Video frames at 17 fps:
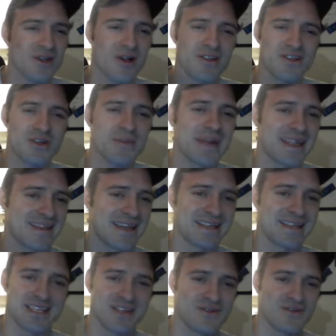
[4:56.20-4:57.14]
so many
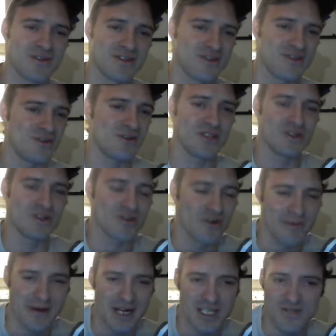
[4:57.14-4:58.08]
things that you can use
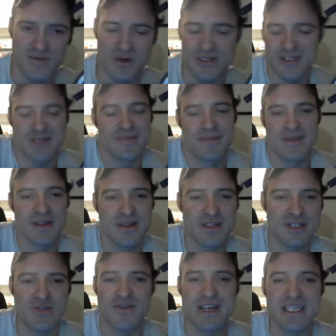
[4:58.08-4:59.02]
Hormagaunts for. So
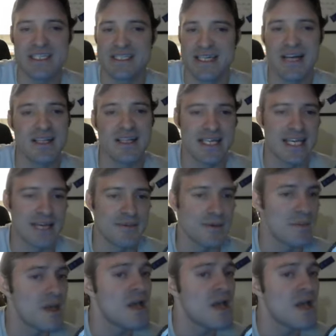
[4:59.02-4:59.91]
there's a reason to keep them.